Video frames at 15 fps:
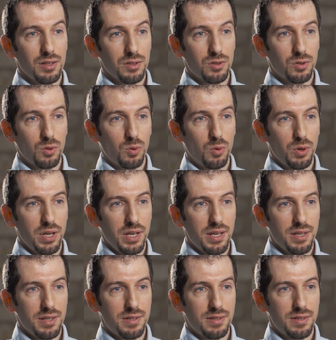
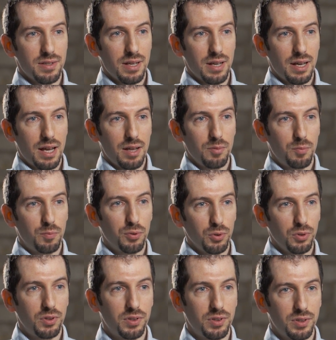squeeze and
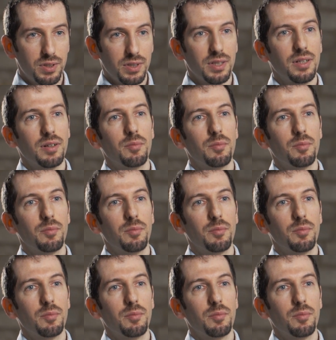put